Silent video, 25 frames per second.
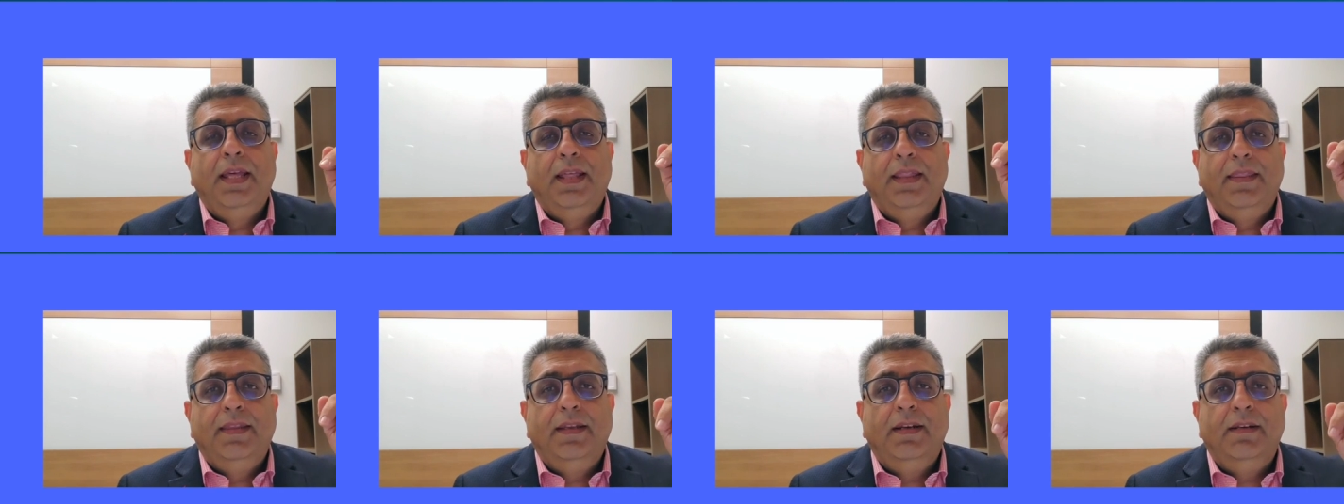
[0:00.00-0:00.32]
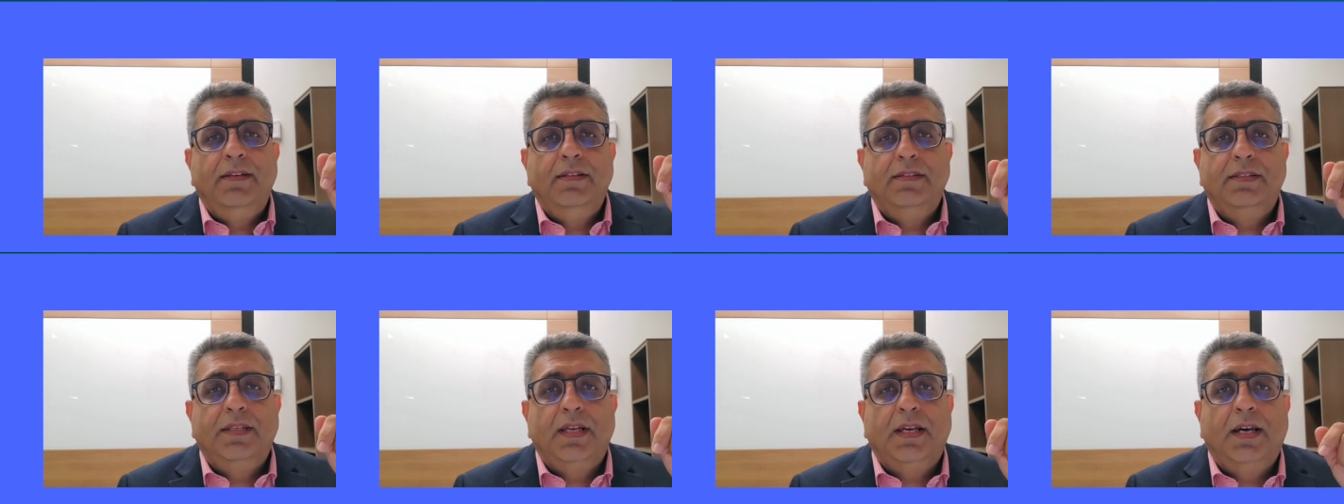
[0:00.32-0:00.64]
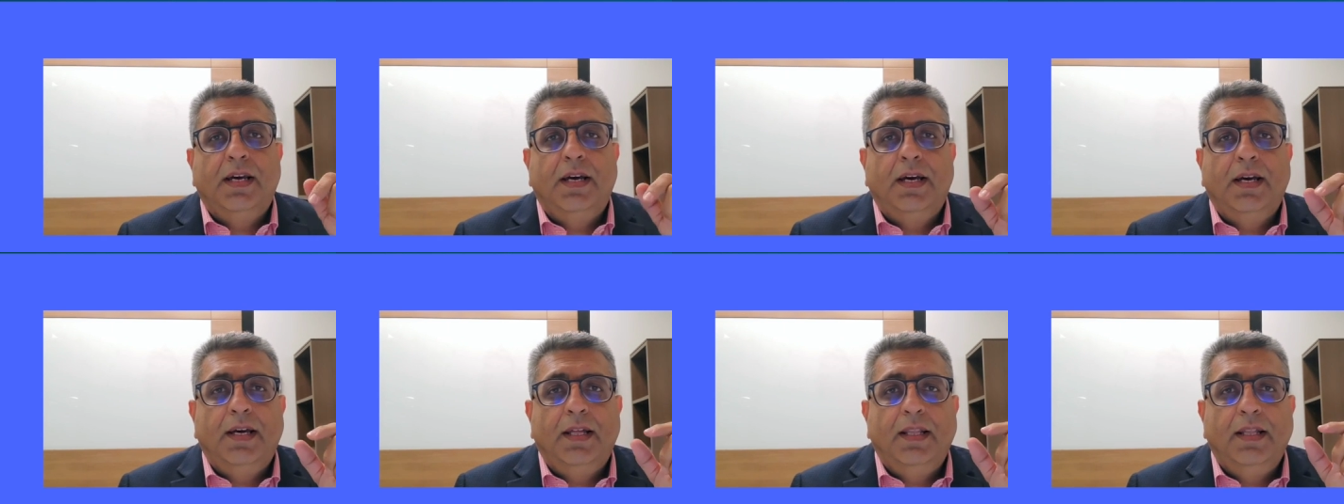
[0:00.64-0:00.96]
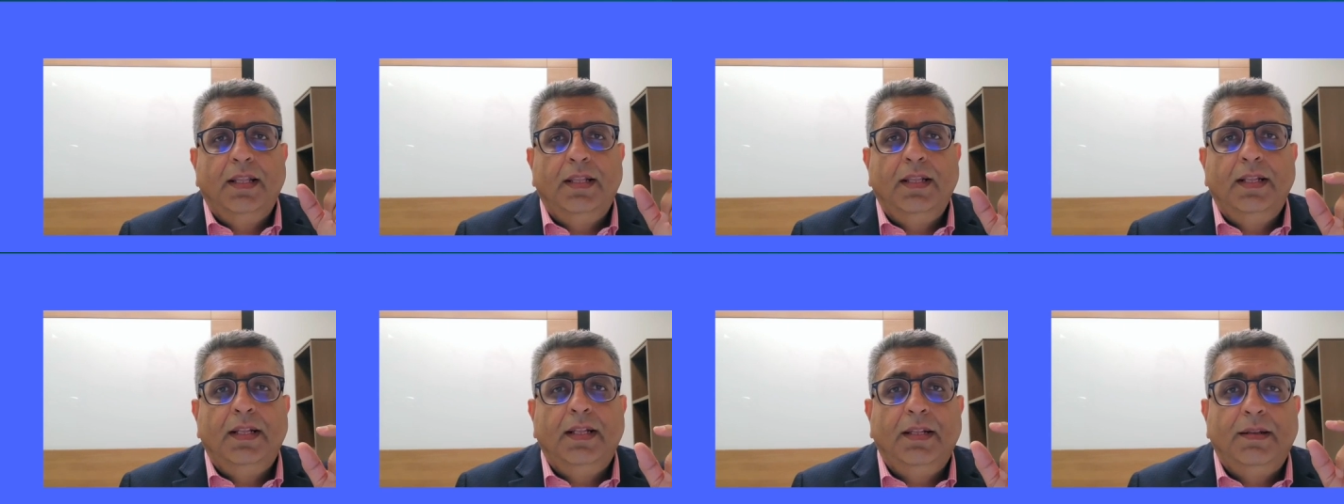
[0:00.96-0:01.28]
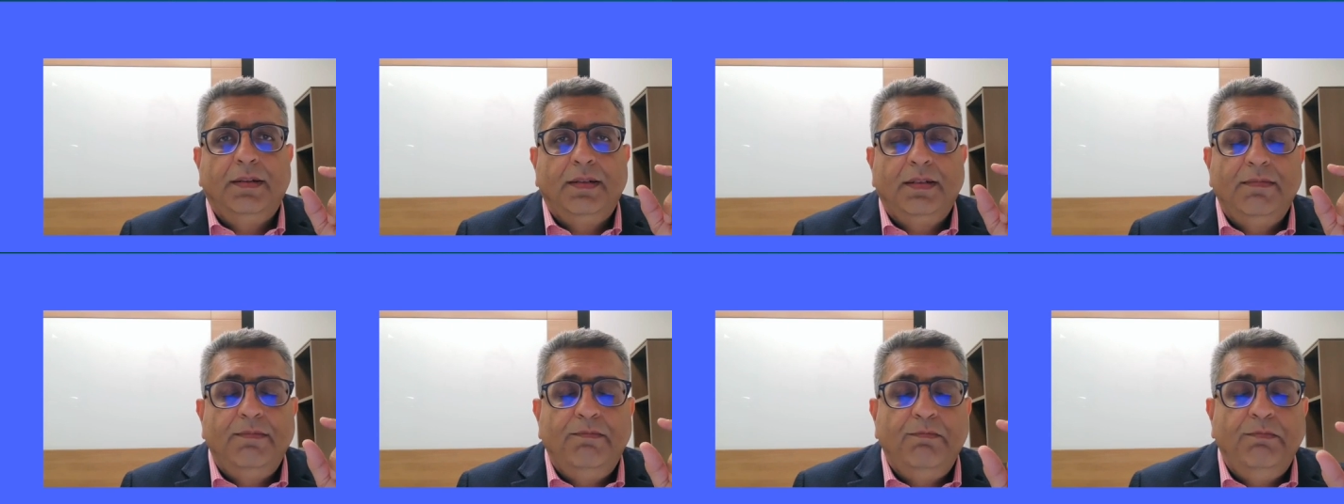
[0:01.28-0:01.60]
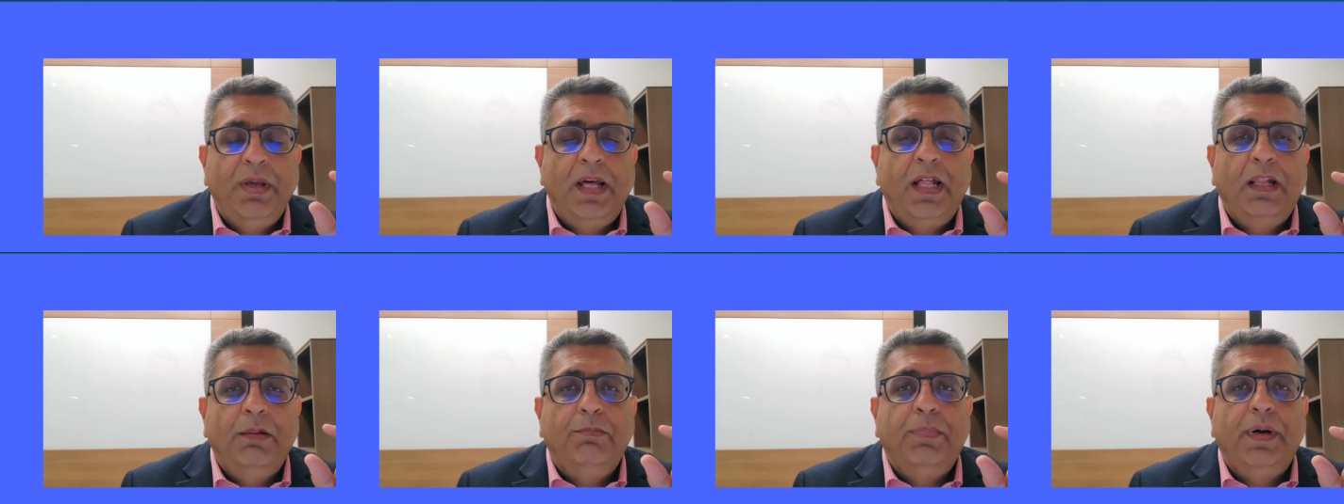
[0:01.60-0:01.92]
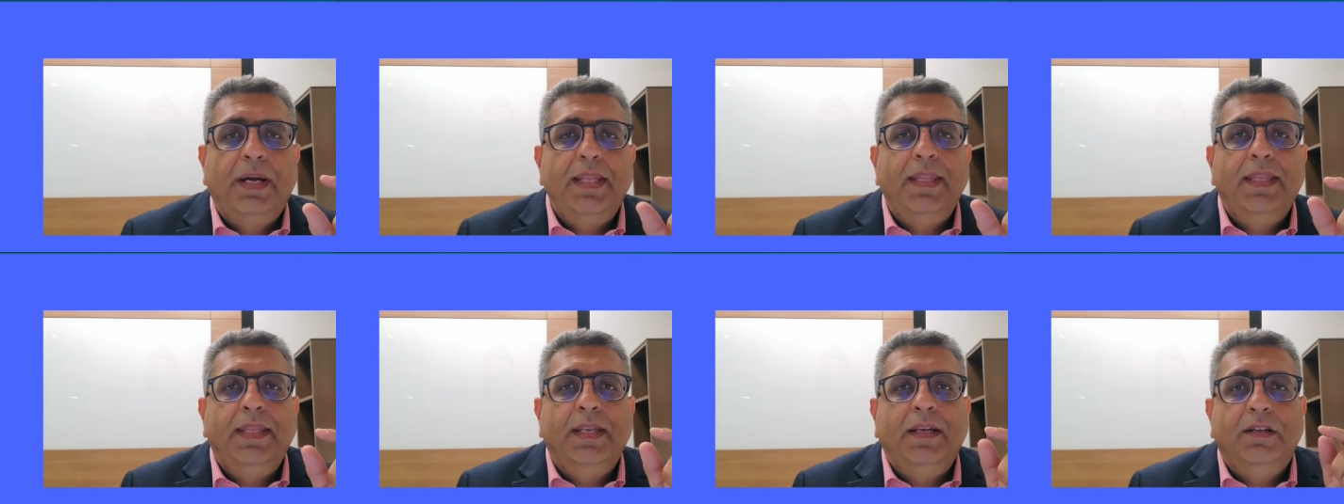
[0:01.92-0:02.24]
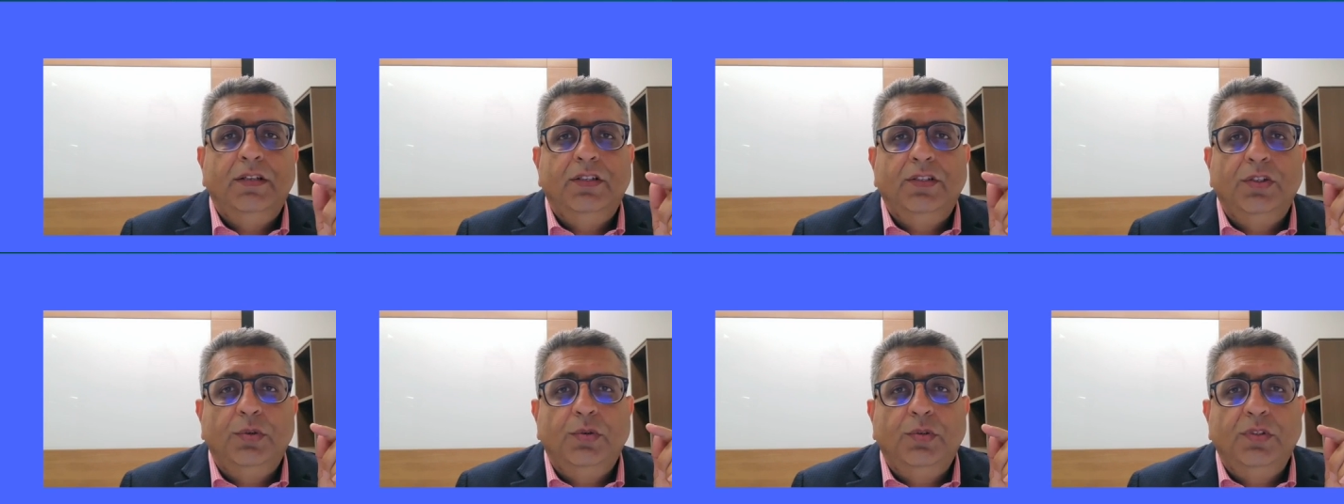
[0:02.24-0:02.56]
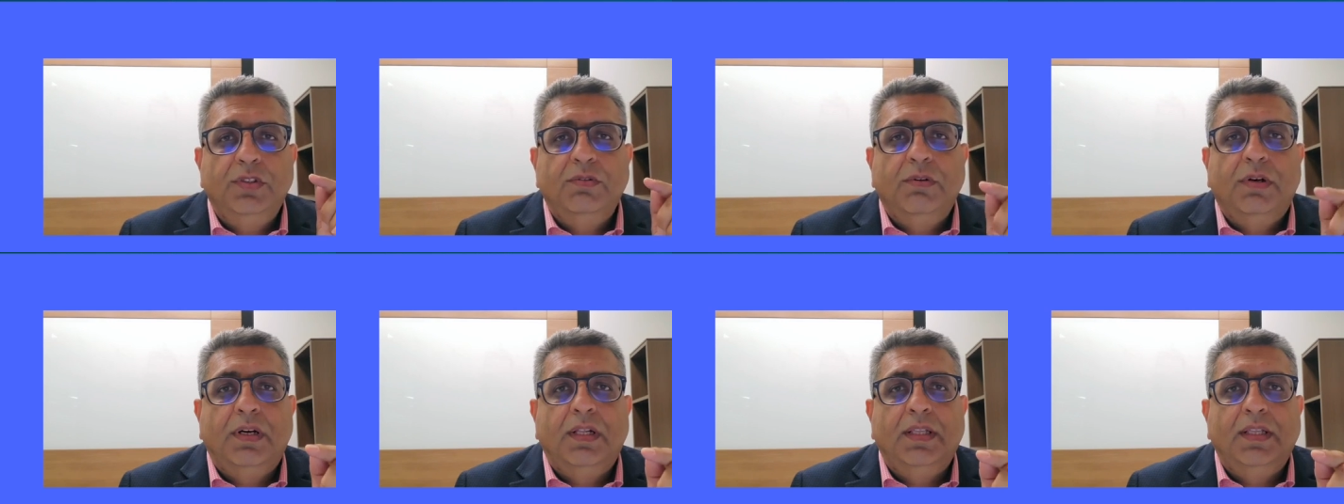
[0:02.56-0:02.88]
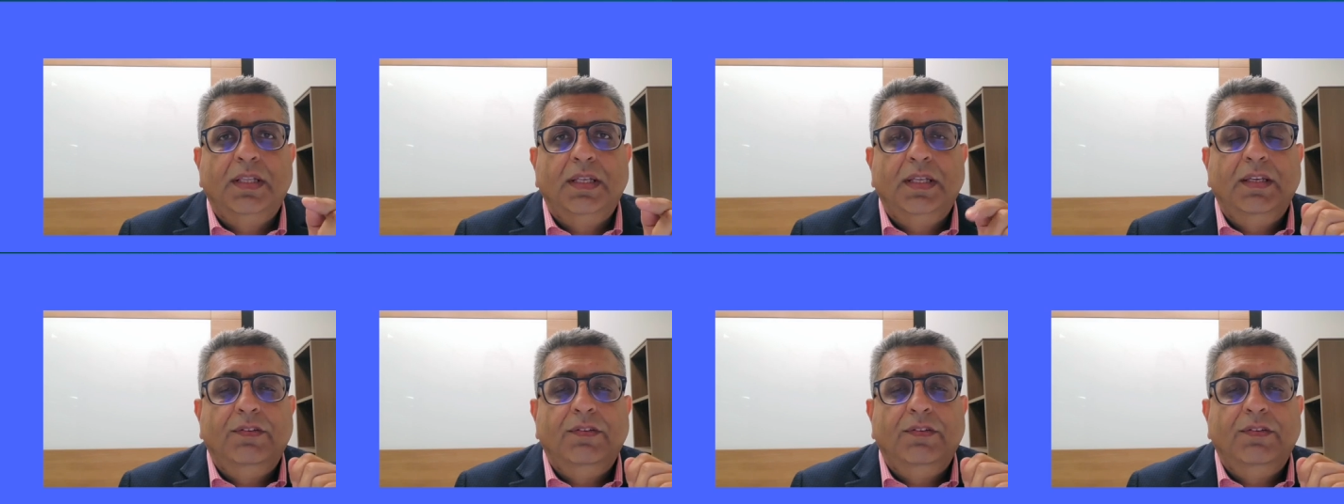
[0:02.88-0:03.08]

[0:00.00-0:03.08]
there's a little bell button there too as well.